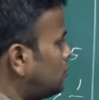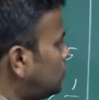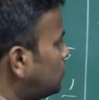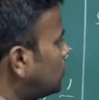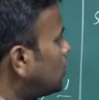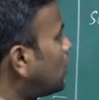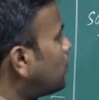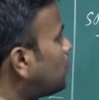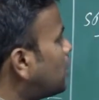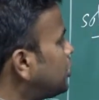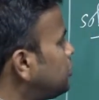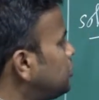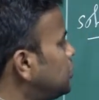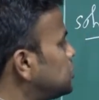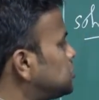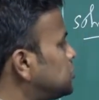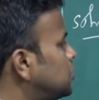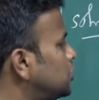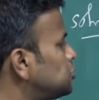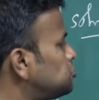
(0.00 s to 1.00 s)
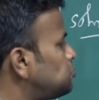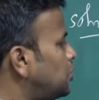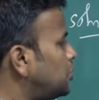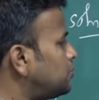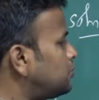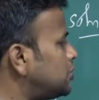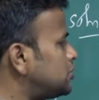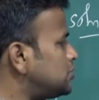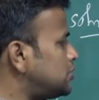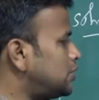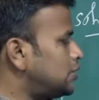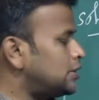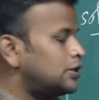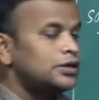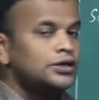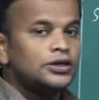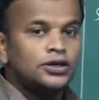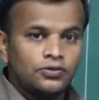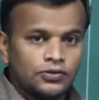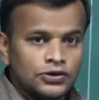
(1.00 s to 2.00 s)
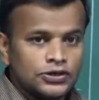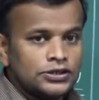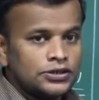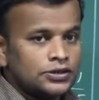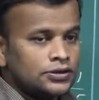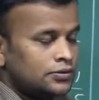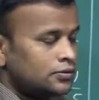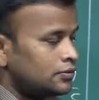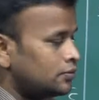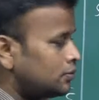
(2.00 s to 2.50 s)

The multiplication x becomes, that's a division.